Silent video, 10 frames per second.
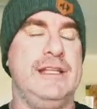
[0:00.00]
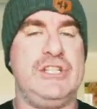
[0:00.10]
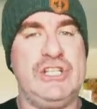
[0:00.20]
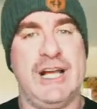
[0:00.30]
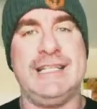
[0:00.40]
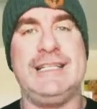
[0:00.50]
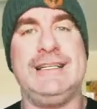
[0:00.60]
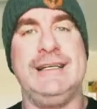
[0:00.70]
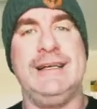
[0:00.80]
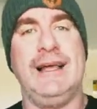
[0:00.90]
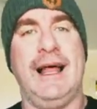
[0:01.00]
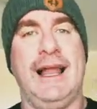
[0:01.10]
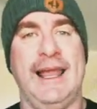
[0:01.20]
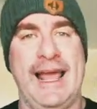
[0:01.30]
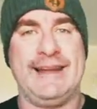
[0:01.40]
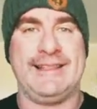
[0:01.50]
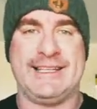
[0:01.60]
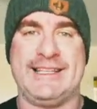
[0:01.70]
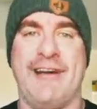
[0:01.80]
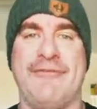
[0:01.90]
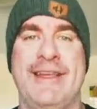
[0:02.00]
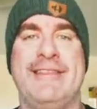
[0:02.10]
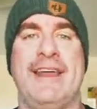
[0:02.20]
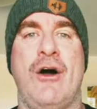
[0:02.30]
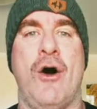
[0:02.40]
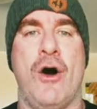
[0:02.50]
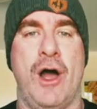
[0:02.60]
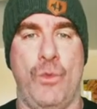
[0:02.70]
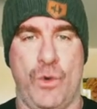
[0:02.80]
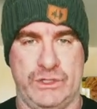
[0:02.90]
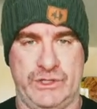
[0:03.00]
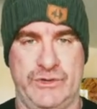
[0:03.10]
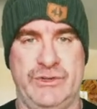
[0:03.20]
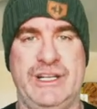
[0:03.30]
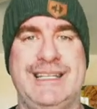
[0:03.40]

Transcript: is just let the stuff in that I want to.